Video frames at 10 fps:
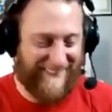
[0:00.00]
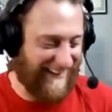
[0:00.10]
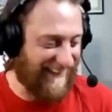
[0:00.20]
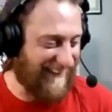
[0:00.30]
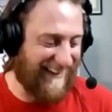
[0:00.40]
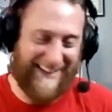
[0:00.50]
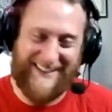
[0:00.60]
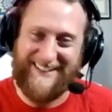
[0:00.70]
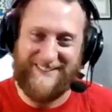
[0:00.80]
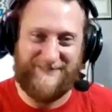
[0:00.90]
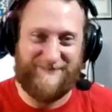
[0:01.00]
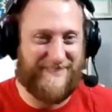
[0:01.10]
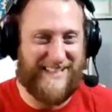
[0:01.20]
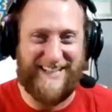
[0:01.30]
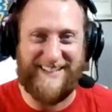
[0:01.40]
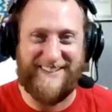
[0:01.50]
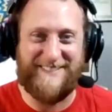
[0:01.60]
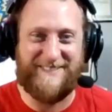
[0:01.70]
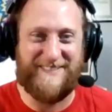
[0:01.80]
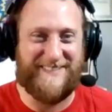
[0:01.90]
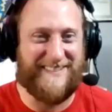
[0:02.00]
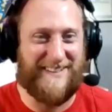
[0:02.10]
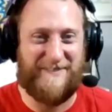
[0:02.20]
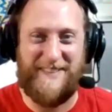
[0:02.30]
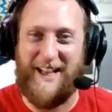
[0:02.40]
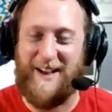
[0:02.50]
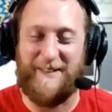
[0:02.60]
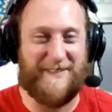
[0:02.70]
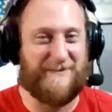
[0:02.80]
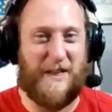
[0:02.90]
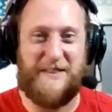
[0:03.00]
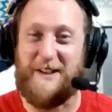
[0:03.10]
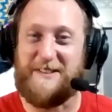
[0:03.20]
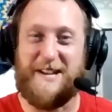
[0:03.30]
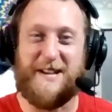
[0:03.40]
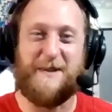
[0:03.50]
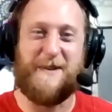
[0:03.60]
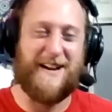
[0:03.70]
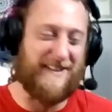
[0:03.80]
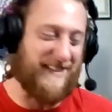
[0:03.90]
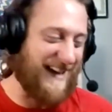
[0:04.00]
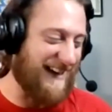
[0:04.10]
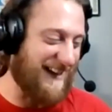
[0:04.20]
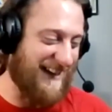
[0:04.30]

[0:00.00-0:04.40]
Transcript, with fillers: Wow. Yeah. I, yeah. Yeah. Uh, I'll, I'll, take your word on that.